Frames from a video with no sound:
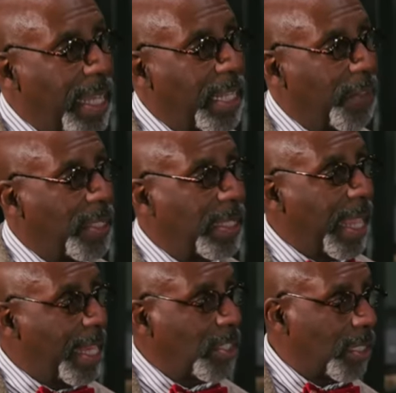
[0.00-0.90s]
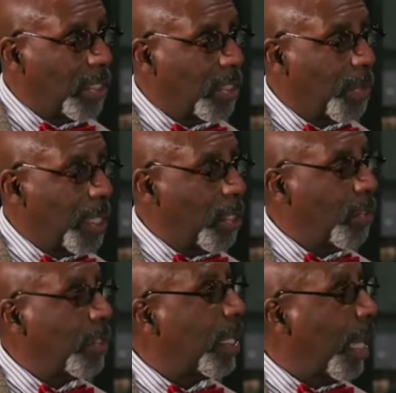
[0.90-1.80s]
lot of his engines to be
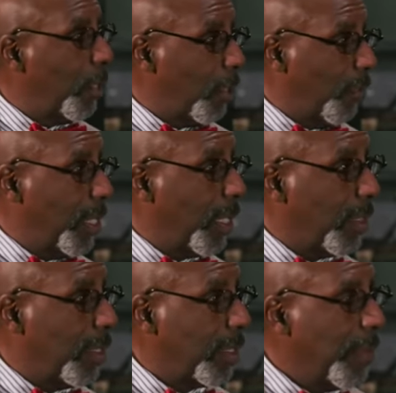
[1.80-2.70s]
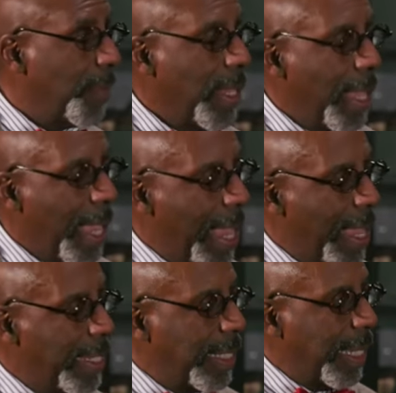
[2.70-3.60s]
used in other vehicles mm-hmm.
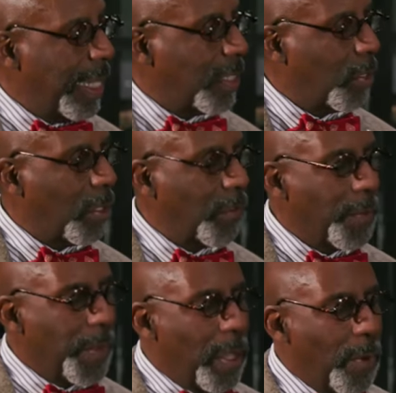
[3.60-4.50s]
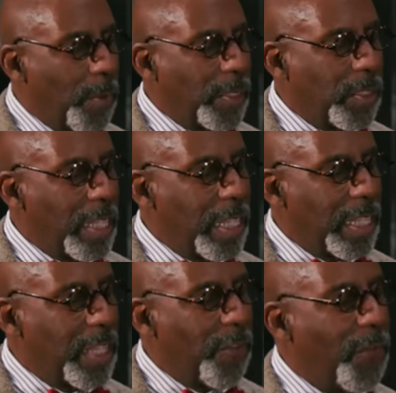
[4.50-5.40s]
and sort of was the